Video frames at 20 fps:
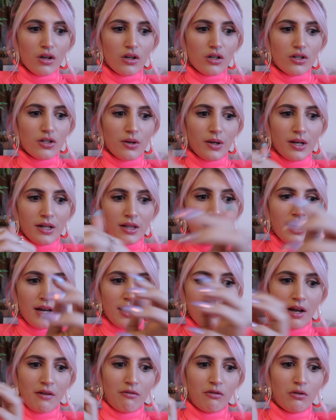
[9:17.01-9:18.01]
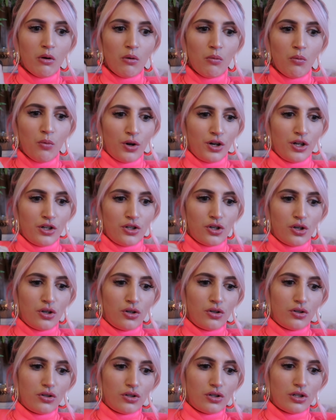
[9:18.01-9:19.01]
so in the end, everyone wanted to
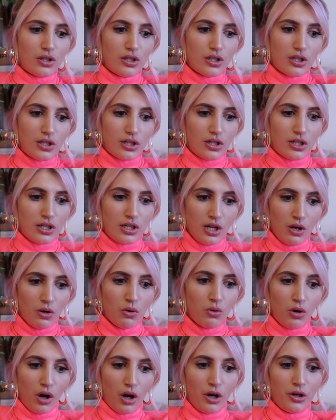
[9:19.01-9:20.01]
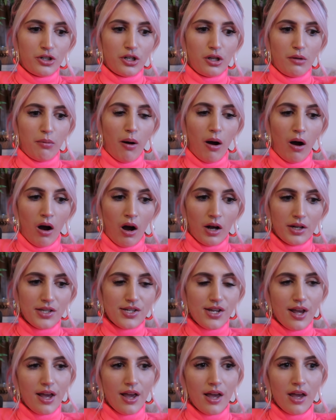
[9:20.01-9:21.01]
still go to the
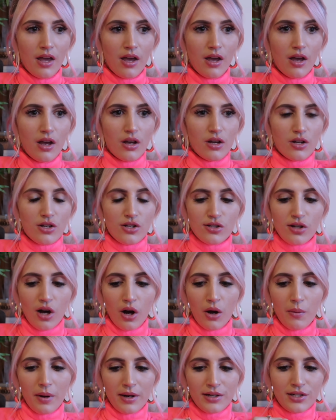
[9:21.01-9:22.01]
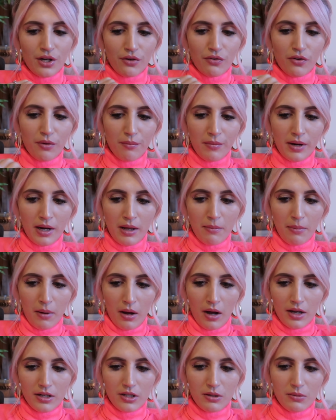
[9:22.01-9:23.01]
party. So a different
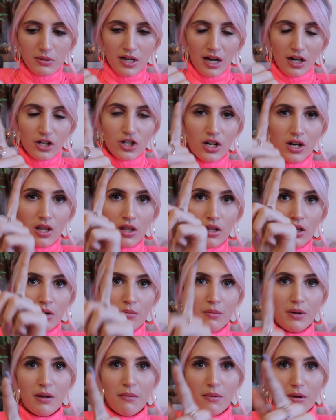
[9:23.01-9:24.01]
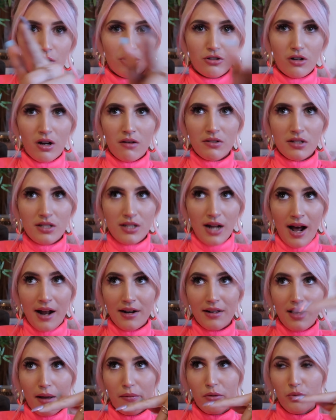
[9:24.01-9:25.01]
minibus, it was actually the minibus driver's
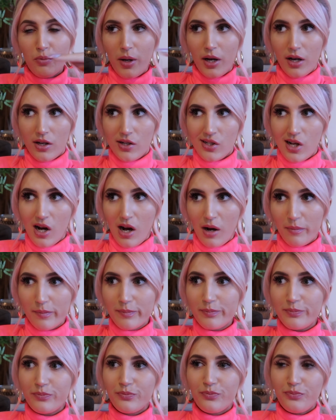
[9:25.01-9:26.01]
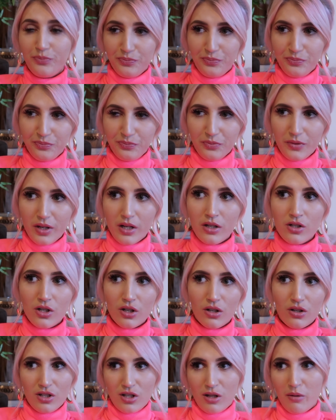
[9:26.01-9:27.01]
dad, came to pick us up and
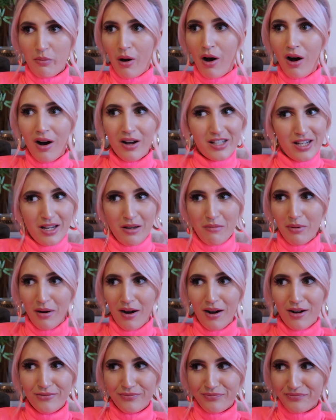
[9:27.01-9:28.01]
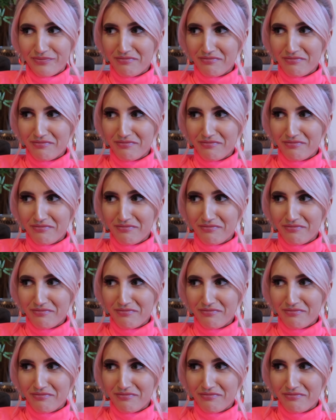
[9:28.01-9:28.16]
took us to the party. But